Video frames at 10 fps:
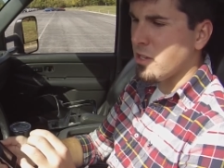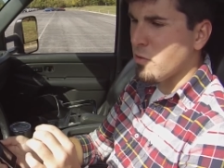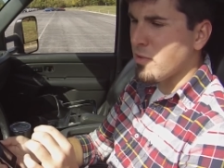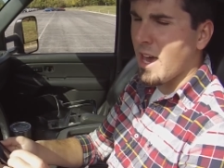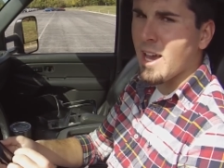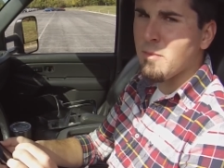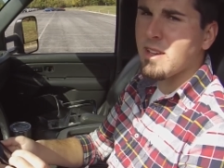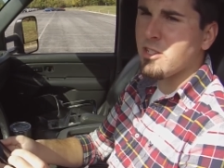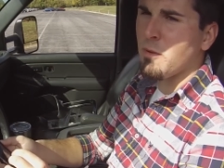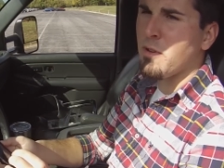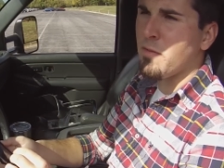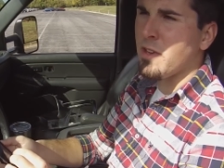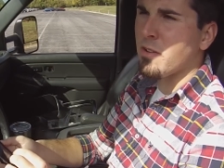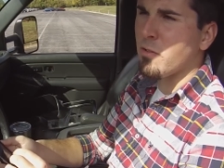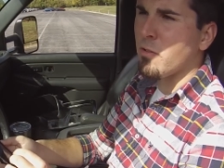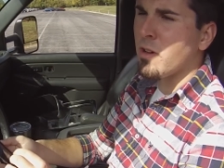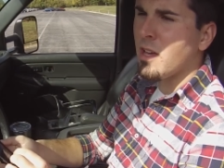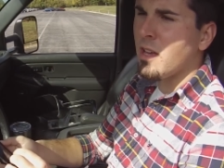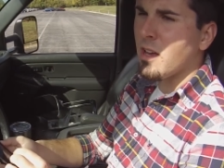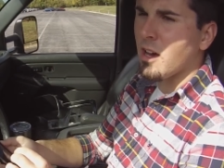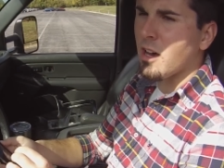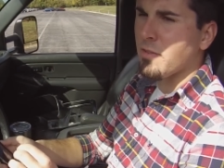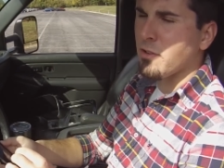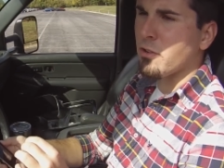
You can mess up your vehicle if you